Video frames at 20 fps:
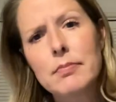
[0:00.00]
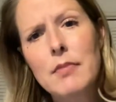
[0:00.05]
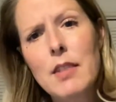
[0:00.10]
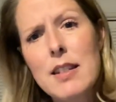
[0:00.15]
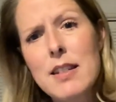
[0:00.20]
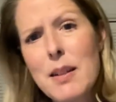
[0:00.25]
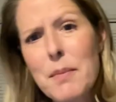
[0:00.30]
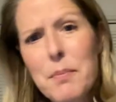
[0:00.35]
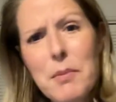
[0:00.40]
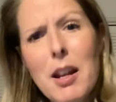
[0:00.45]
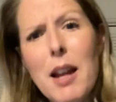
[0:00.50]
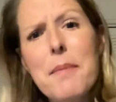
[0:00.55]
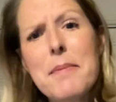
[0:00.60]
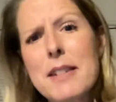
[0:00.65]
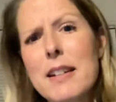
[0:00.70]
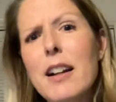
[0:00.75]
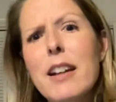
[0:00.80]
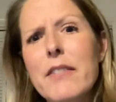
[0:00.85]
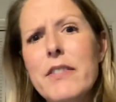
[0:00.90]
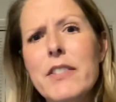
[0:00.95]
sometimes
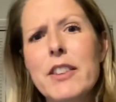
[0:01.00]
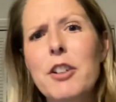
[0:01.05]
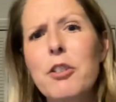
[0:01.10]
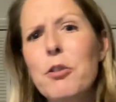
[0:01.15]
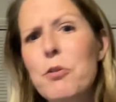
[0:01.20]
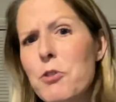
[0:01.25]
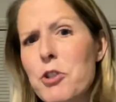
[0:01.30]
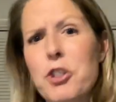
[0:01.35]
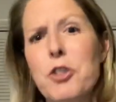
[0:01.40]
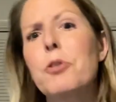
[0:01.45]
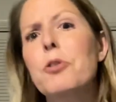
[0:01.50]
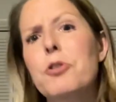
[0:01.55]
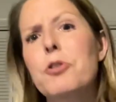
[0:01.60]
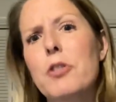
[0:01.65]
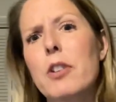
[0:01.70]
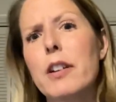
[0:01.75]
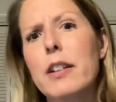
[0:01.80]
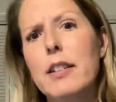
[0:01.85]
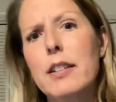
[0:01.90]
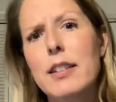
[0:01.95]
not even their own
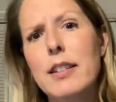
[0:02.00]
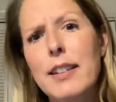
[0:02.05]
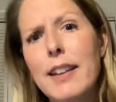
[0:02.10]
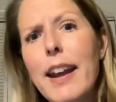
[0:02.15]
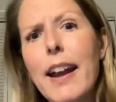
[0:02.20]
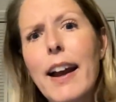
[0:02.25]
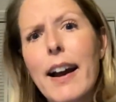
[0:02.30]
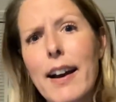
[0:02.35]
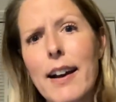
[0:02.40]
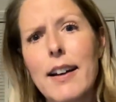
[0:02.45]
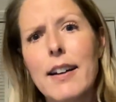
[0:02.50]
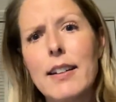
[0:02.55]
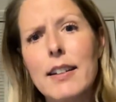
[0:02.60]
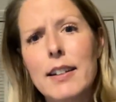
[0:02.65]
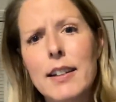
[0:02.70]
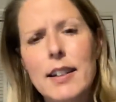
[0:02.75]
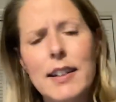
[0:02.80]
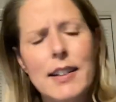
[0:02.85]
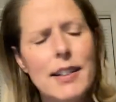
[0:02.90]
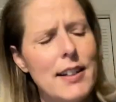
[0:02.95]
children yeah
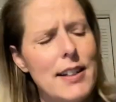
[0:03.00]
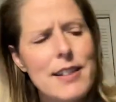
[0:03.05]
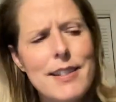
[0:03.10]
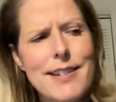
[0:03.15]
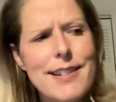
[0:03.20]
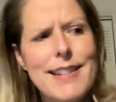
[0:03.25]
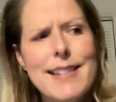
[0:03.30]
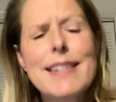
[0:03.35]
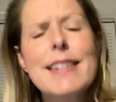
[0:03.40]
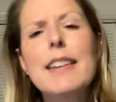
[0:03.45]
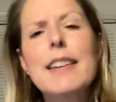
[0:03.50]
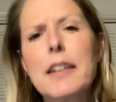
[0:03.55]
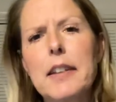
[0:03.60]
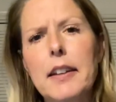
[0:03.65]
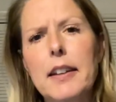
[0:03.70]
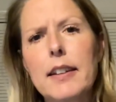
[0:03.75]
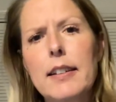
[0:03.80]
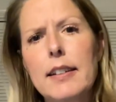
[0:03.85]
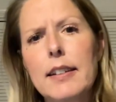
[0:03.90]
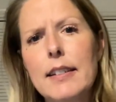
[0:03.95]
just
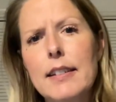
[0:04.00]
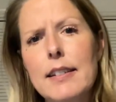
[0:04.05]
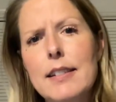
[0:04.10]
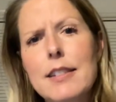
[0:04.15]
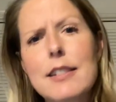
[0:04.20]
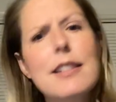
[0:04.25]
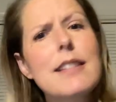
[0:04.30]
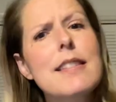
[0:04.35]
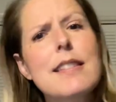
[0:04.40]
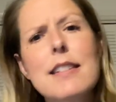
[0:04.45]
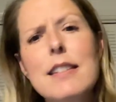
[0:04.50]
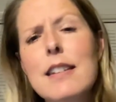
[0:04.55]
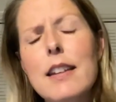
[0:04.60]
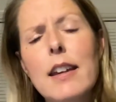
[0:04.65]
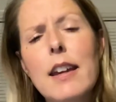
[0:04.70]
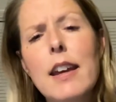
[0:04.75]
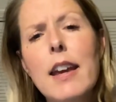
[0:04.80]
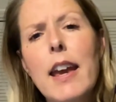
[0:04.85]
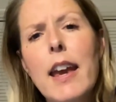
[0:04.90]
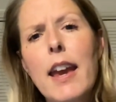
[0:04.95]
sick just
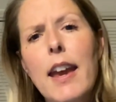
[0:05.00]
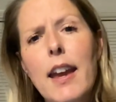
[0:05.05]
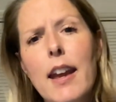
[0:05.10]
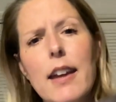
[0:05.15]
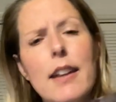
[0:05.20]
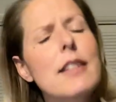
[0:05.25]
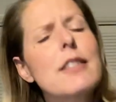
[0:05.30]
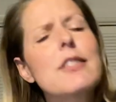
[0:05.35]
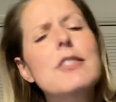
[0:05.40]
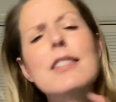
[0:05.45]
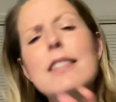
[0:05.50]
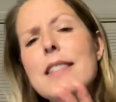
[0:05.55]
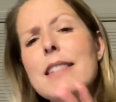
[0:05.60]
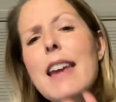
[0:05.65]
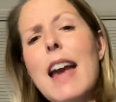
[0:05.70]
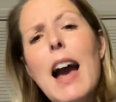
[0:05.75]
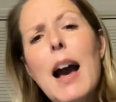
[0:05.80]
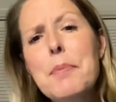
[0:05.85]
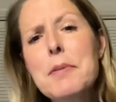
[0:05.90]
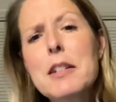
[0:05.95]
just
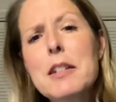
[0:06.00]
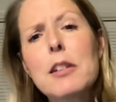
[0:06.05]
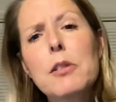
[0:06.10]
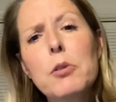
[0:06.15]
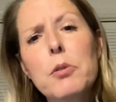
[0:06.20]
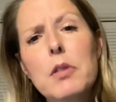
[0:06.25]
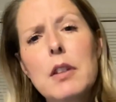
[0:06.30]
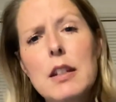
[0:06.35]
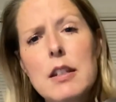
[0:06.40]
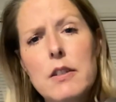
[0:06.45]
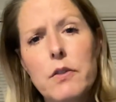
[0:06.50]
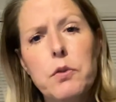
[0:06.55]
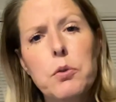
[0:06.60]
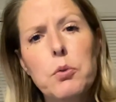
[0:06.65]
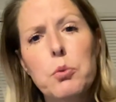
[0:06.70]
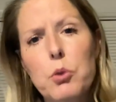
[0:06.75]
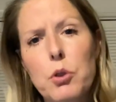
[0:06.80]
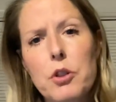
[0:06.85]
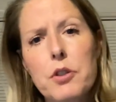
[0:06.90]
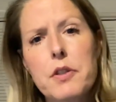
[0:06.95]
absolutely
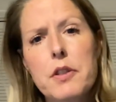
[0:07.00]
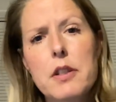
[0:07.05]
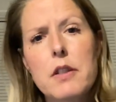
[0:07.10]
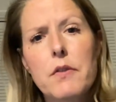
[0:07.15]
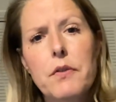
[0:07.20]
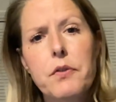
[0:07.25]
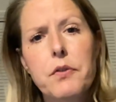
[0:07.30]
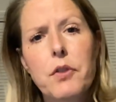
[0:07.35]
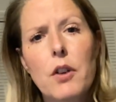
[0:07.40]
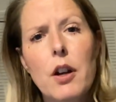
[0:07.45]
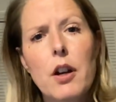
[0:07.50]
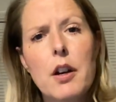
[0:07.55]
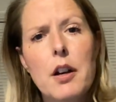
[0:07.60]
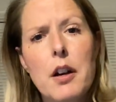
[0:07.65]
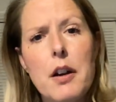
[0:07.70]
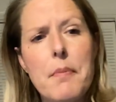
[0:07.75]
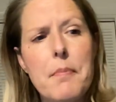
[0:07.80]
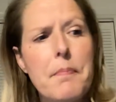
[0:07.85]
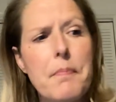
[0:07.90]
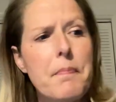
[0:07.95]
divorced
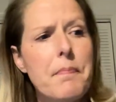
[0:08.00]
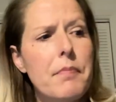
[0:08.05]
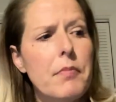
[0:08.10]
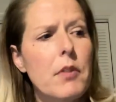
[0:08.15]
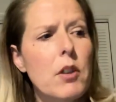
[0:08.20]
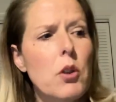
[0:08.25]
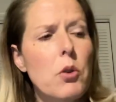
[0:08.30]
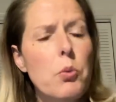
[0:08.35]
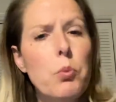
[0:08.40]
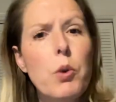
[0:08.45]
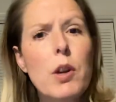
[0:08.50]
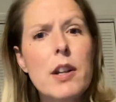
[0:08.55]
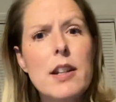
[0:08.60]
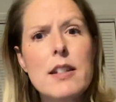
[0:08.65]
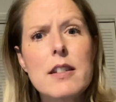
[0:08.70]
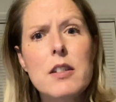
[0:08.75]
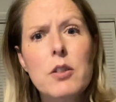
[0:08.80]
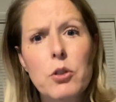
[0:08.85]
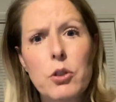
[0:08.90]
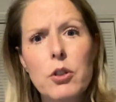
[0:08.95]
from what
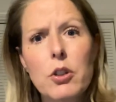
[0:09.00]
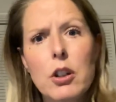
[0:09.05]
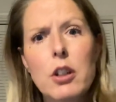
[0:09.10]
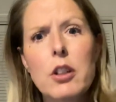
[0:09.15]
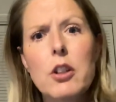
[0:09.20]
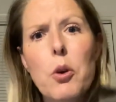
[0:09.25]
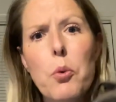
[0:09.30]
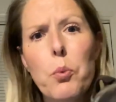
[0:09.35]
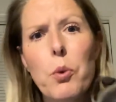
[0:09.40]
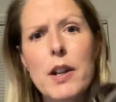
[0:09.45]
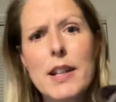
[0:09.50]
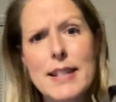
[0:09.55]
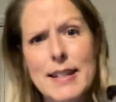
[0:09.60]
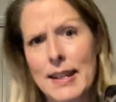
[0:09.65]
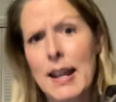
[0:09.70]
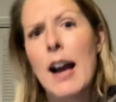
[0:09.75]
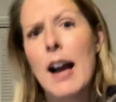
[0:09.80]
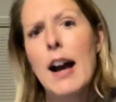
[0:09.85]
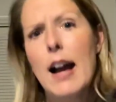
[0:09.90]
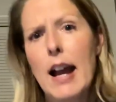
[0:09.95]
is good what is
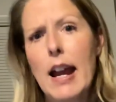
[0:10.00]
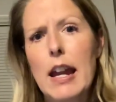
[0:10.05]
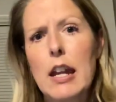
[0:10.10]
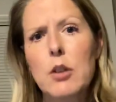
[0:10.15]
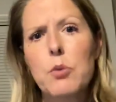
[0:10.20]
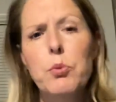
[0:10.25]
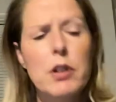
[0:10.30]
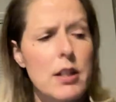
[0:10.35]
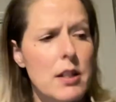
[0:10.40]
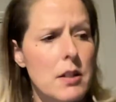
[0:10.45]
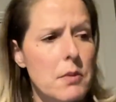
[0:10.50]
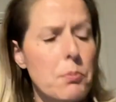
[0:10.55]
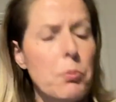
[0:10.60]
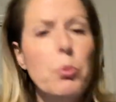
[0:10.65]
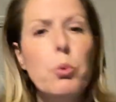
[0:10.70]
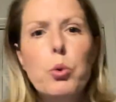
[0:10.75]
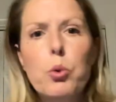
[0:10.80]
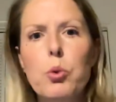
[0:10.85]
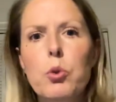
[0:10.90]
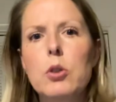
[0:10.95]
kind what is
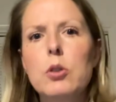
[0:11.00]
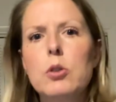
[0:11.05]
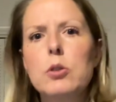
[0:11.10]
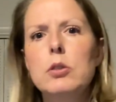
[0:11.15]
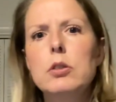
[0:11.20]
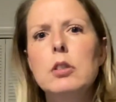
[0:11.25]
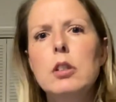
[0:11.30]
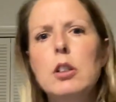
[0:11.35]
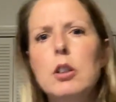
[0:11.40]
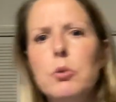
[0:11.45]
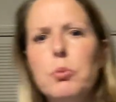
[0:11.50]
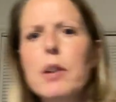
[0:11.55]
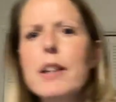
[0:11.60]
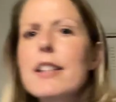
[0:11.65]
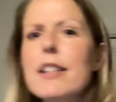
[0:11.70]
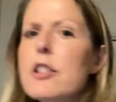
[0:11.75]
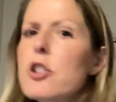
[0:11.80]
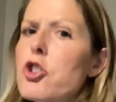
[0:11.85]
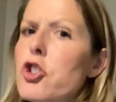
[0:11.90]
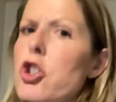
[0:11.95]
moral what
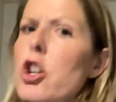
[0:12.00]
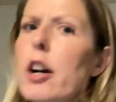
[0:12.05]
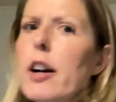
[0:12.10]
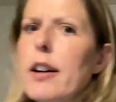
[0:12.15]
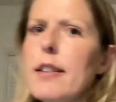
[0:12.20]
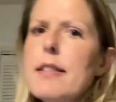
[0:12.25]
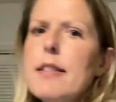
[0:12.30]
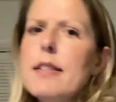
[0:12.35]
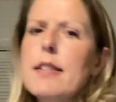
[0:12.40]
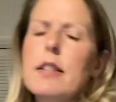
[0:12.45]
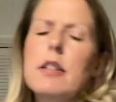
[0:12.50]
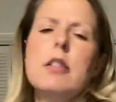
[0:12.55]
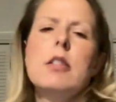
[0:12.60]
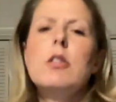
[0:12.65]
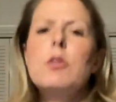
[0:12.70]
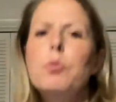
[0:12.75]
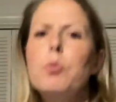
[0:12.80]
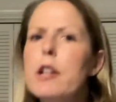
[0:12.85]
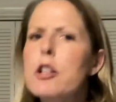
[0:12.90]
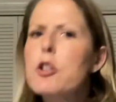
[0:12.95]
is just,
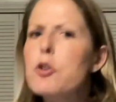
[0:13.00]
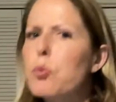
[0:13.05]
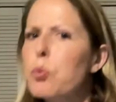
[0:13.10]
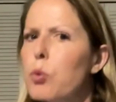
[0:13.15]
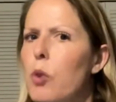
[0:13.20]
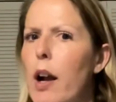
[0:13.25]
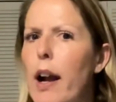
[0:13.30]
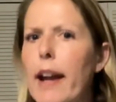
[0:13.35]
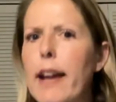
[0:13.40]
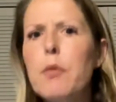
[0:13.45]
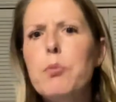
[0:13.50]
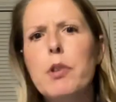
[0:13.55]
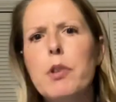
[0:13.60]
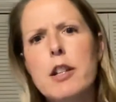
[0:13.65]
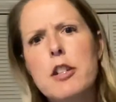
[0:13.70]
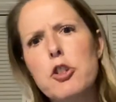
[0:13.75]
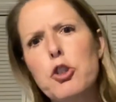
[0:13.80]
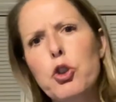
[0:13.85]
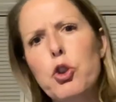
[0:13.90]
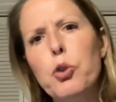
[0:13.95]
what is right, what
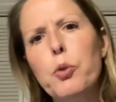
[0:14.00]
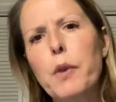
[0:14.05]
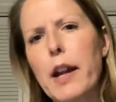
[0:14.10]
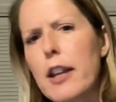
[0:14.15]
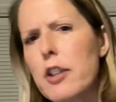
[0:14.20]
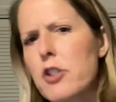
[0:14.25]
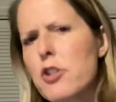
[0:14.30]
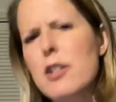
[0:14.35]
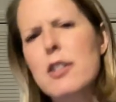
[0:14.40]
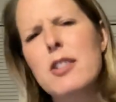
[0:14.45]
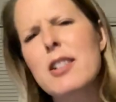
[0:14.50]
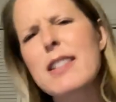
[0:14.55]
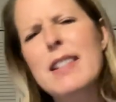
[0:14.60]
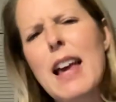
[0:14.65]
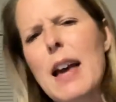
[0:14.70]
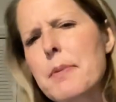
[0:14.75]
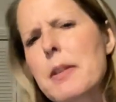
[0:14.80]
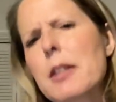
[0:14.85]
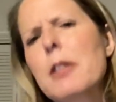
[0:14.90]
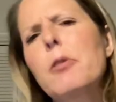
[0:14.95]
is courageous, just
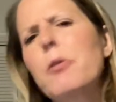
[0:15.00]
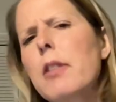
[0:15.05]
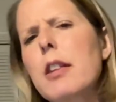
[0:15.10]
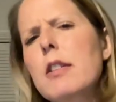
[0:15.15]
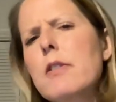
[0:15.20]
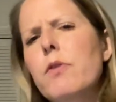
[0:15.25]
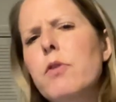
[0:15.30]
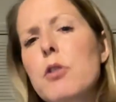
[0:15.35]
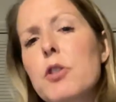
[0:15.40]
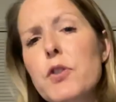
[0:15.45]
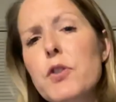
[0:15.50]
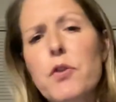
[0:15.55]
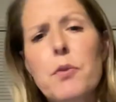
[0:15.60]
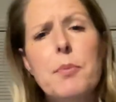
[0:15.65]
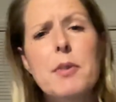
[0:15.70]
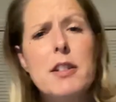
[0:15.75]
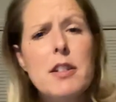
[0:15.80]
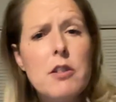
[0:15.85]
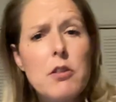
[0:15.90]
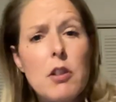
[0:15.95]
absolutely divorced from
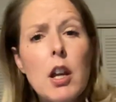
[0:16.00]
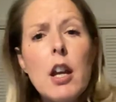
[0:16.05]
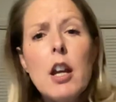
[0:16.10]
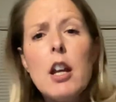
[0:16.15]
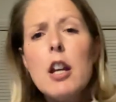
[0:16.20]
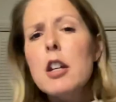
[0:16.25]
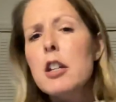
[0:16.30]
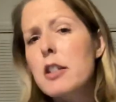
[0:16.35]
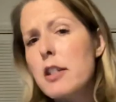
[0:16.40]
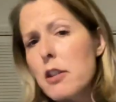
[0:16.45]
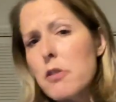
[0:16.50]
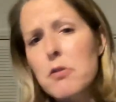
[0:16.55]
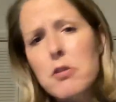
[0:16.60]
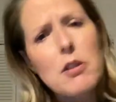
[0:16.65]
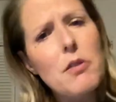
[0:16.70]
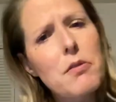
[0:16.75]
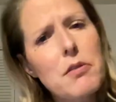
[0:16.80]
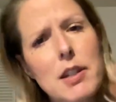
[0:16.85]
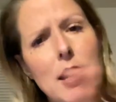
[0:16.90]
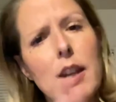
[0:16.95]
it. So, so
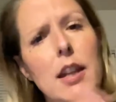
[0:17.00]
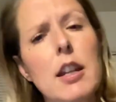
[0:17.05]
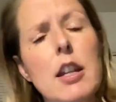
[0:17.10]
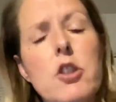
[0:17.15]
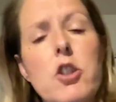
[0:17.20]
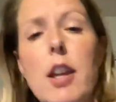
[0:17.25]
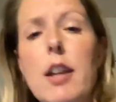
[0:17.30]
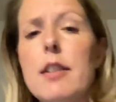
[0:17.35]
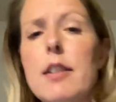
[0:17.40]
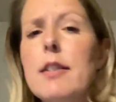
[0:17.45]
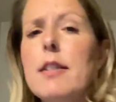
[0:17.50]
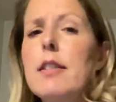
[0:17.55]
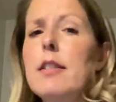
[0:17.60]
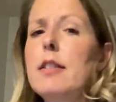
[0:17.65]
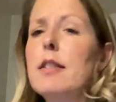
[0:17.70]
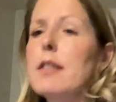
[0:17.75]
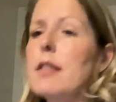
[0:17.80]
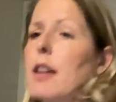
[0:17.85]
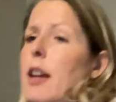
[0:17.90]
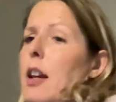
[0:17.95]
don't take any
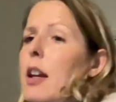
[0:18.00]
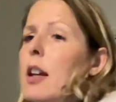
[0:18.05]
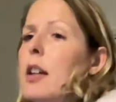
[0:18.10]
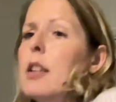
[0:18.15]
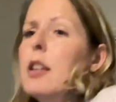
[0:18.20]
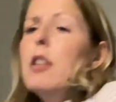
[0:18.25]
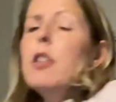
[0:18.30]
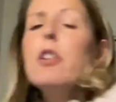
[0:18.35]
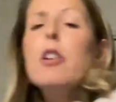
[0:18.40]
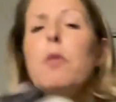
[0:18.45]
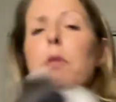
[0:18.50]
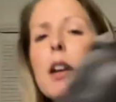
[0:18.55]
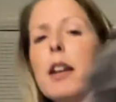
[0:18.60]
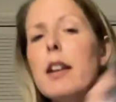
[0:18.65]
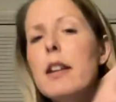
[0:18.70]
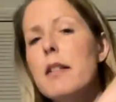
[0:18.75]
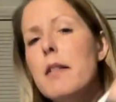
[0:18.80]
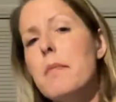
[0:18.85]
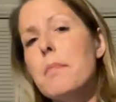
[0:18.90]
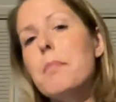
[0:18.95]
chances. And you know what?